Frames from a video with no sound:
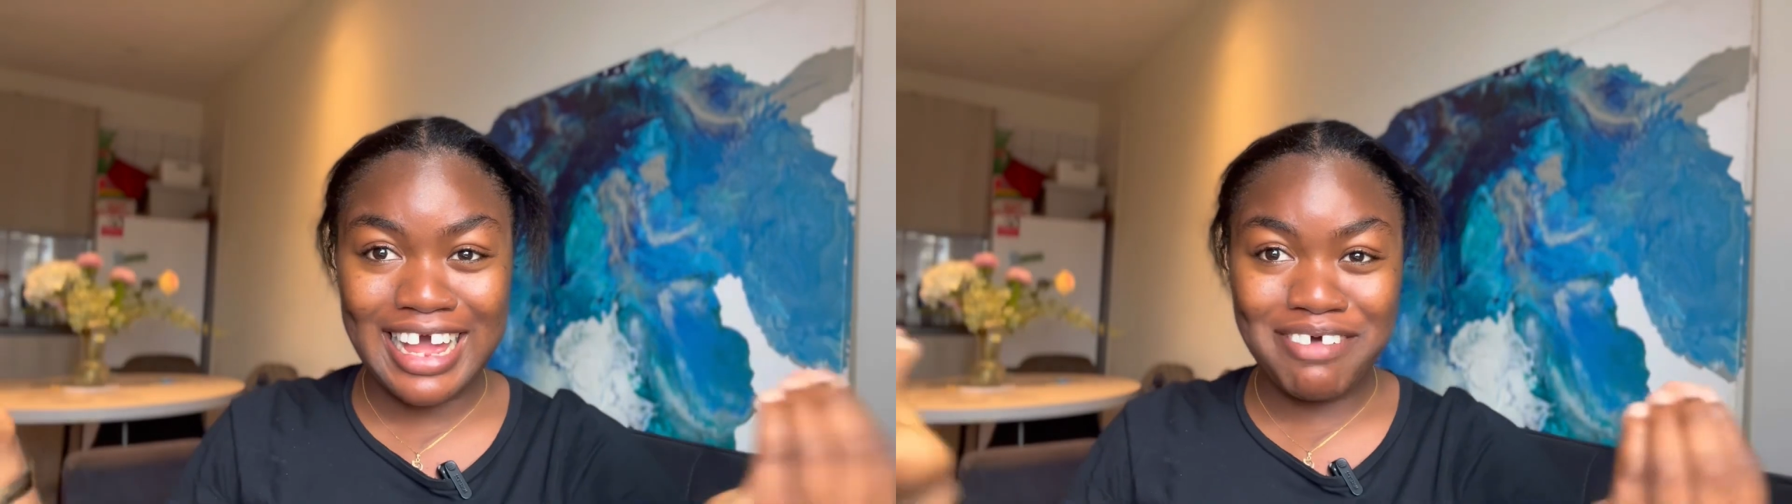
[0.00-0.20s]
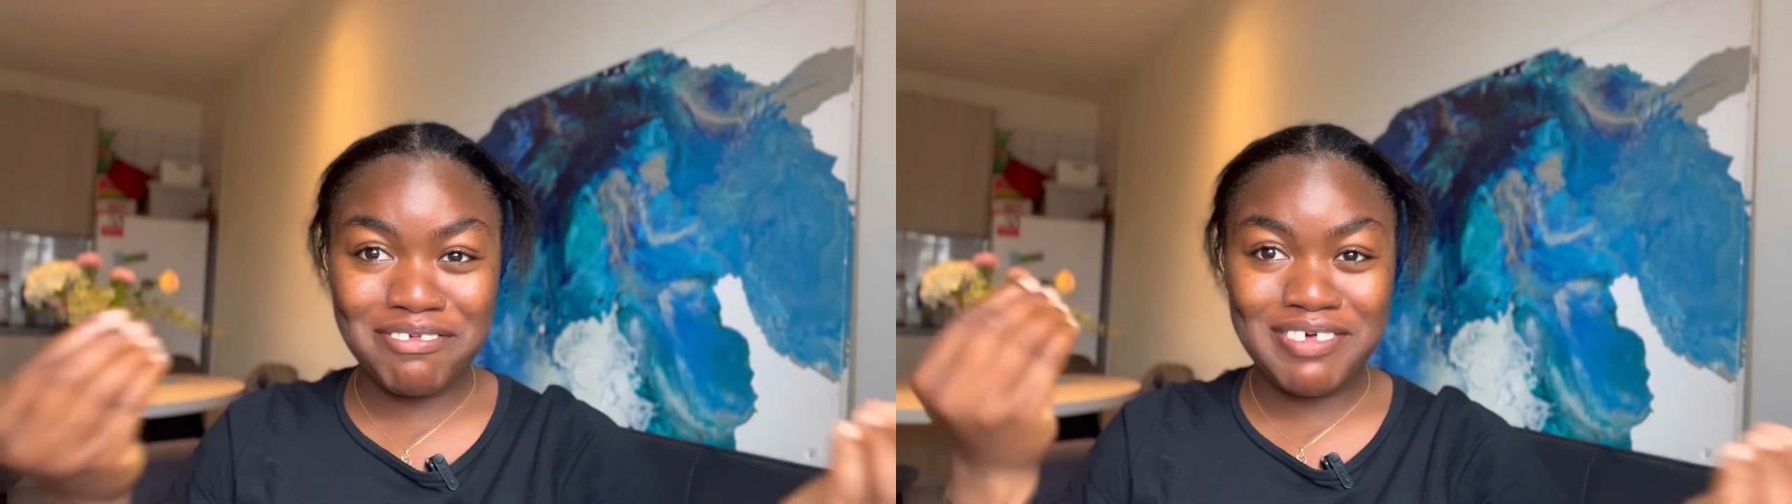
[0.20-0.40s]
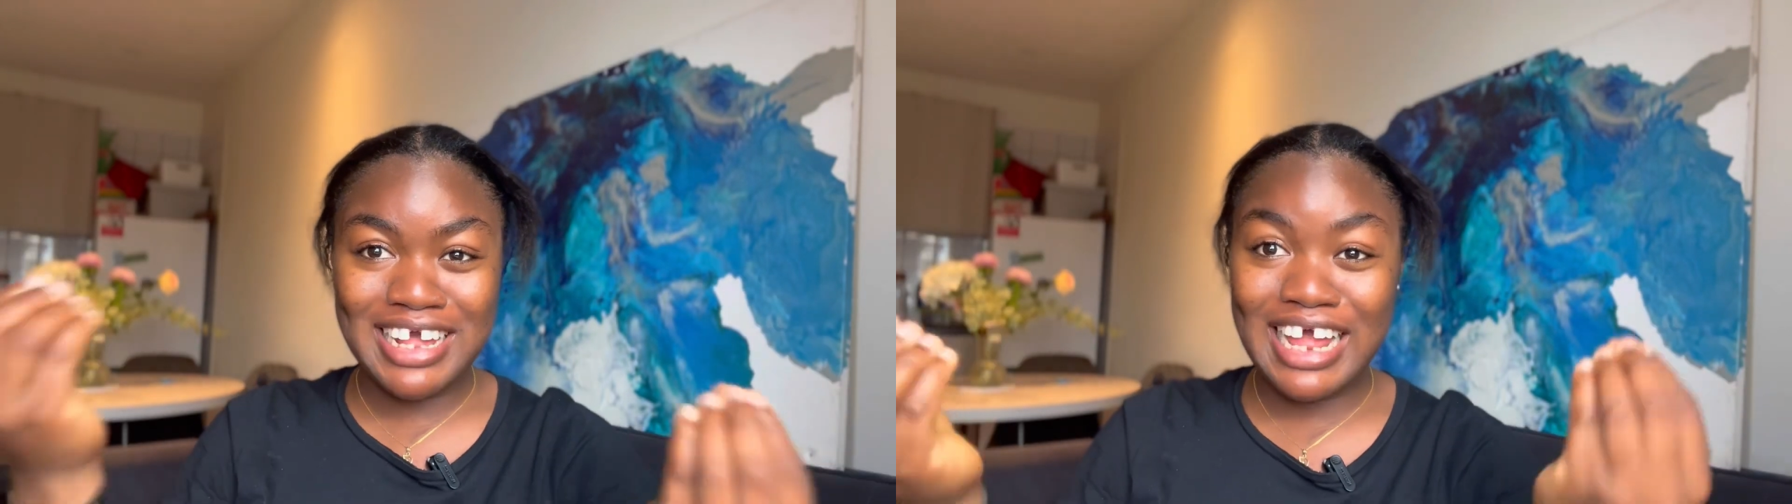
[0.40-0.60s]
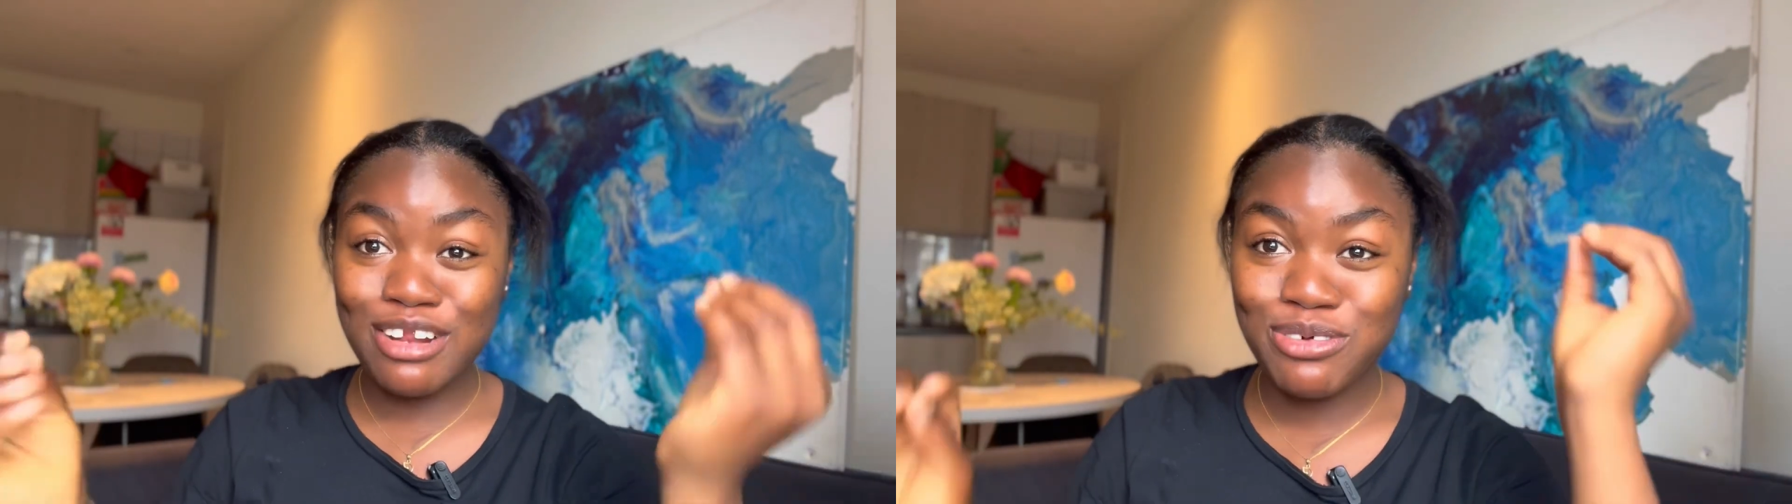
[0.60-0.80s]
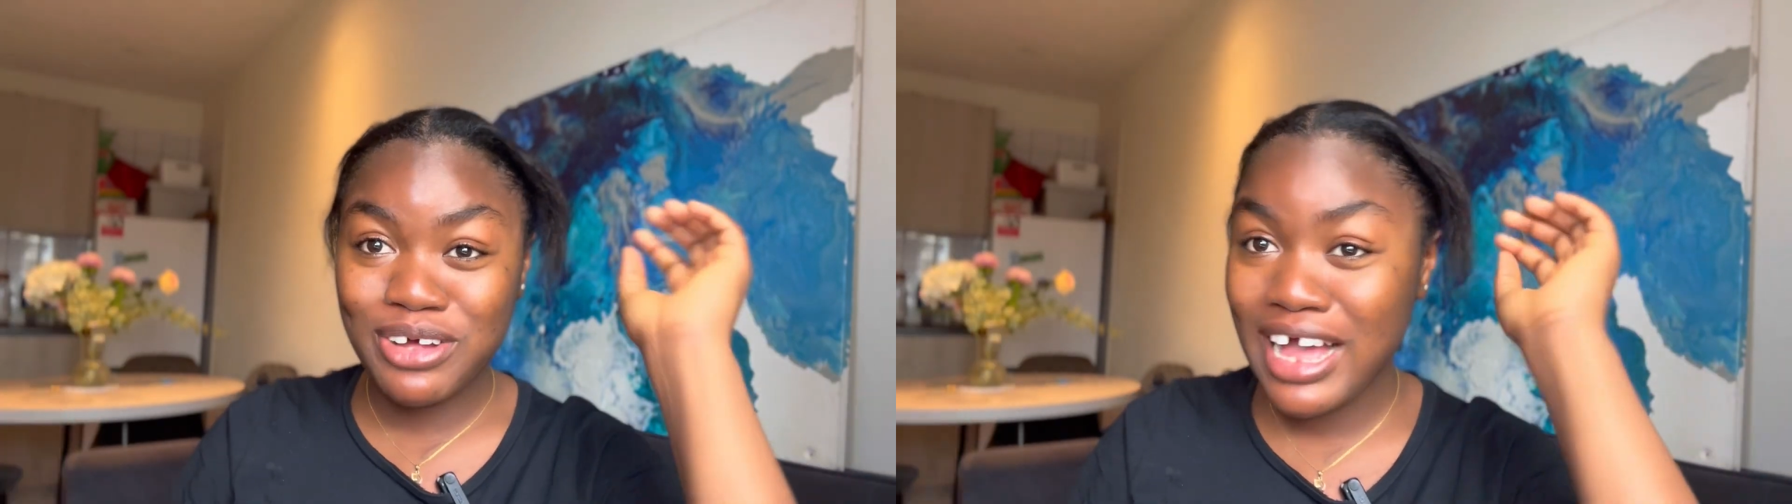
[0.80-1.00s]
and fine I
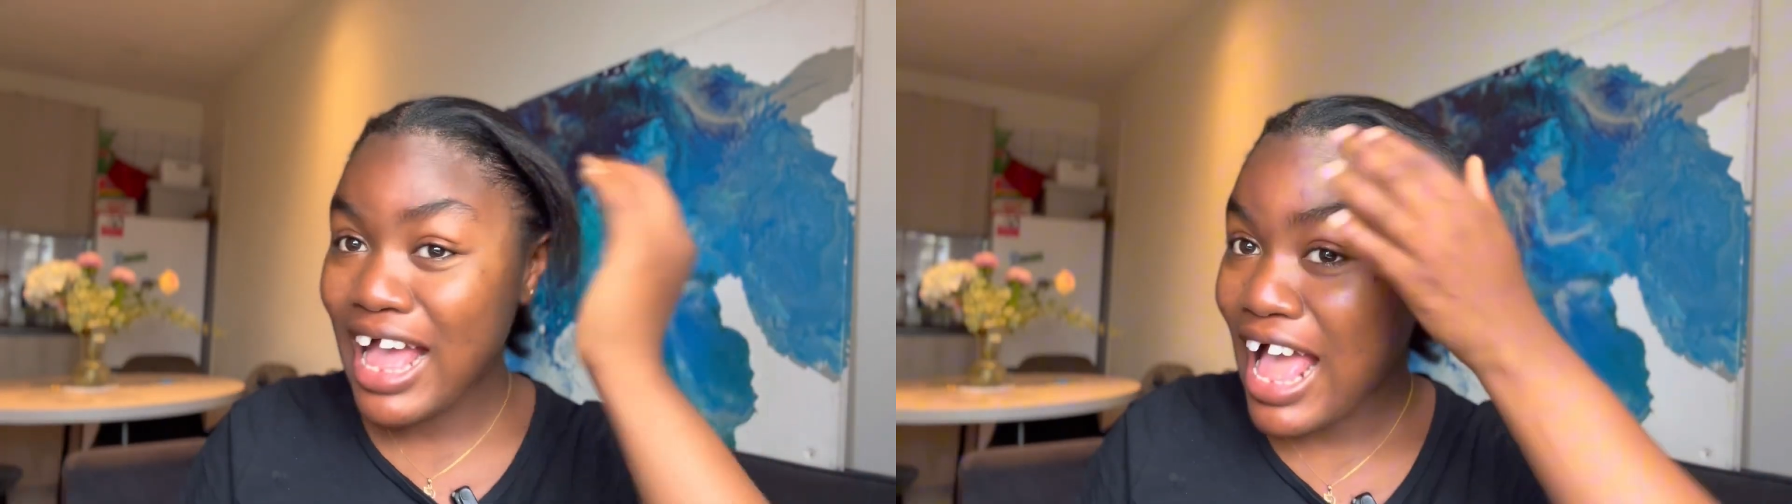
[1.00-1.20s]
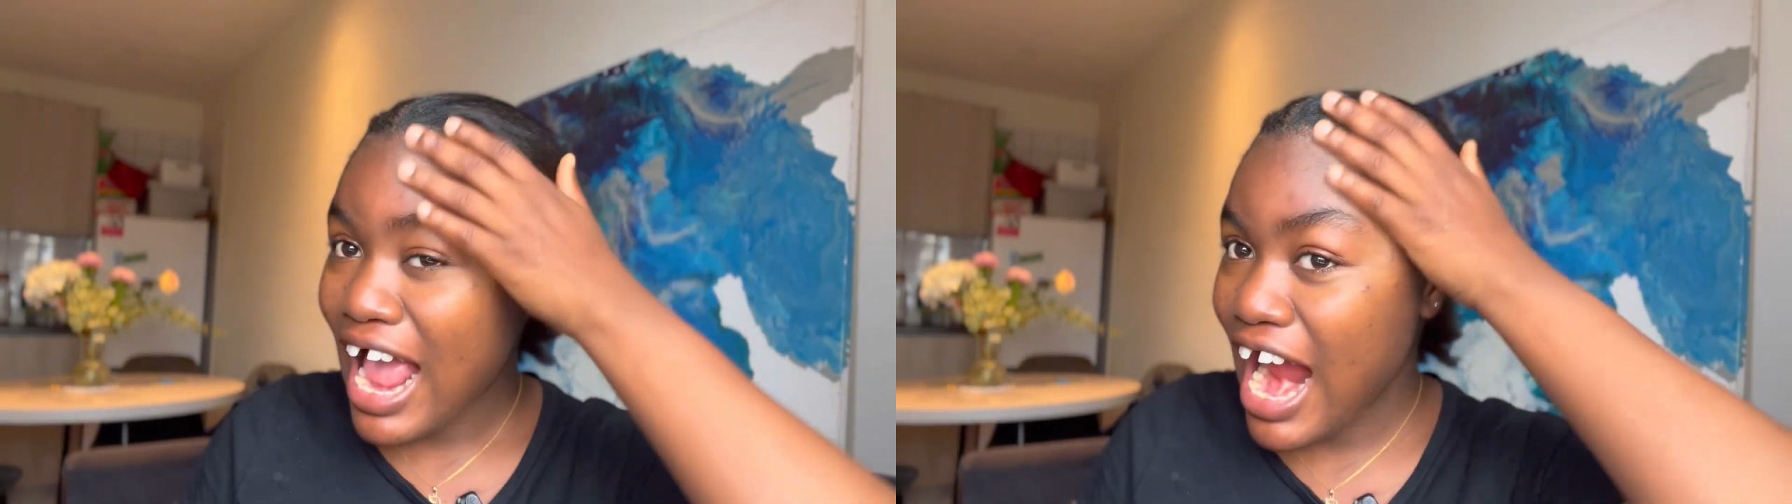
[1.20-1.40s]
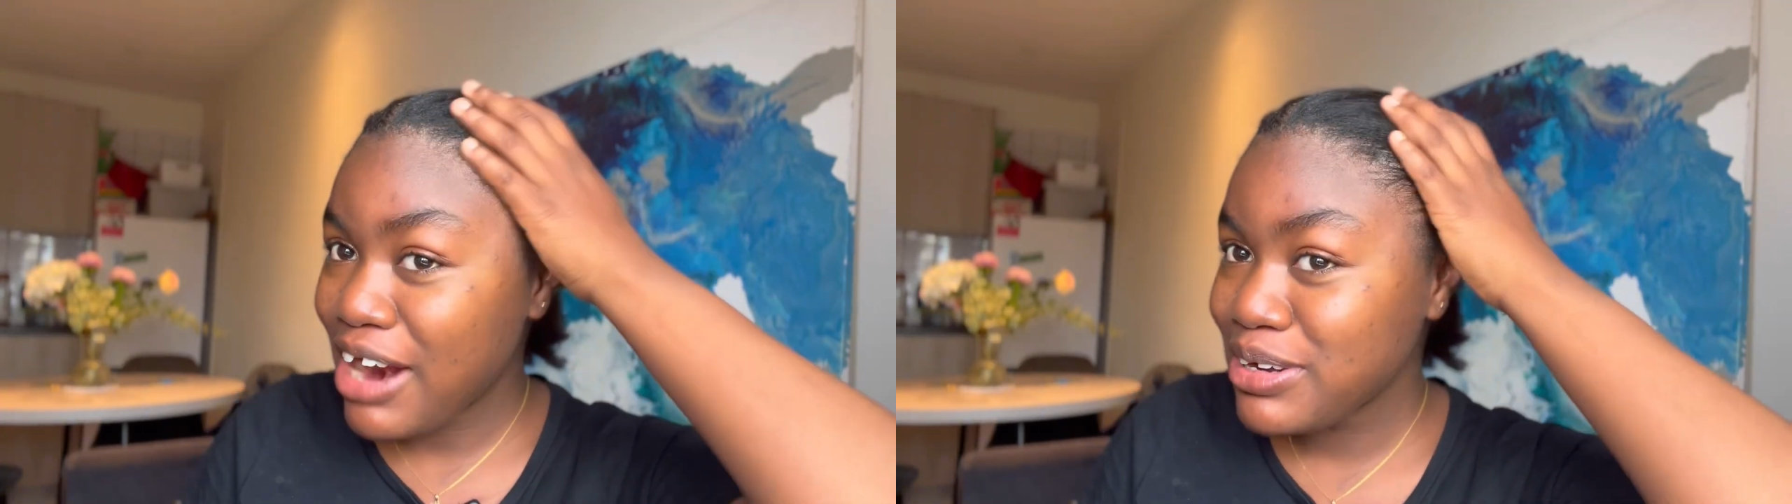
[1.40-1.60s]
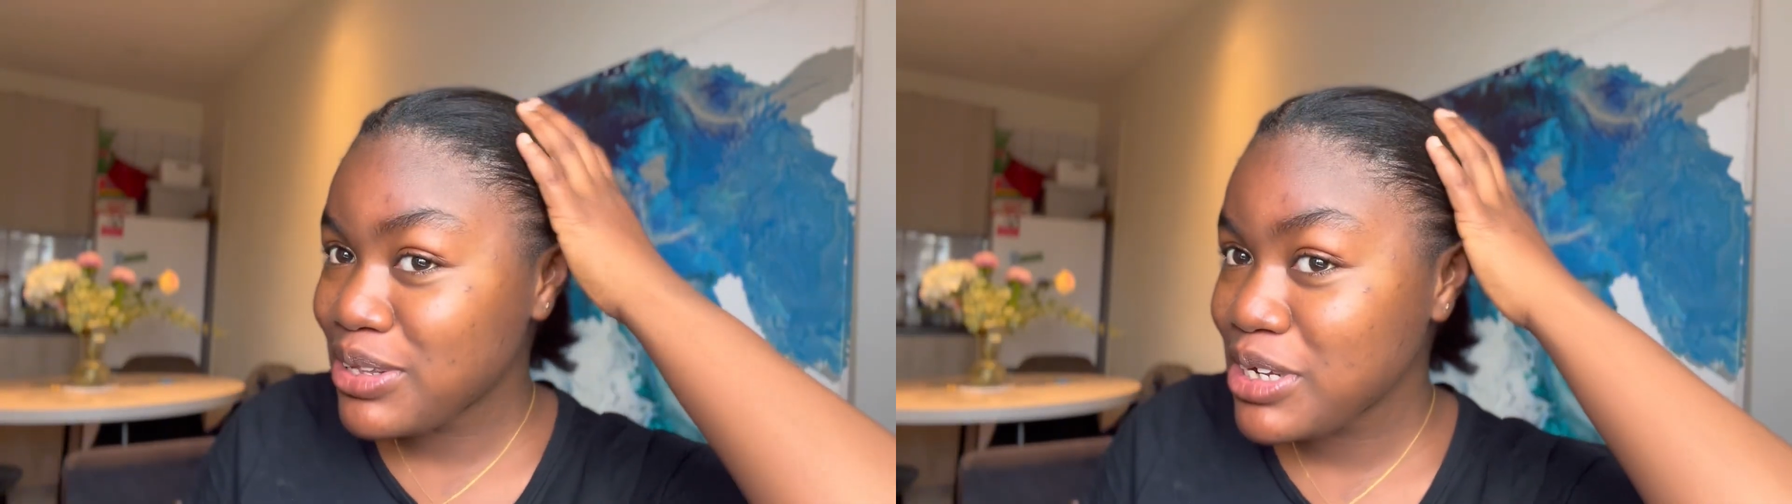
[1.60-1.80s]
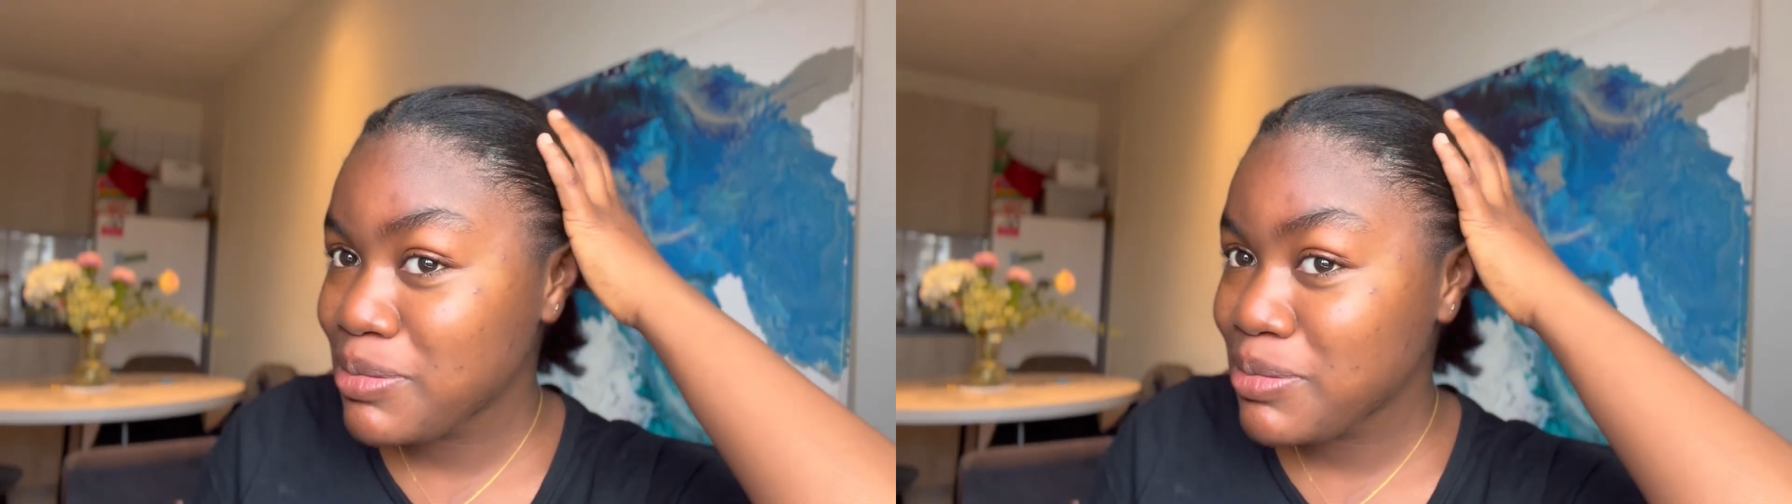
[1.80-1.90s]
look? I retouched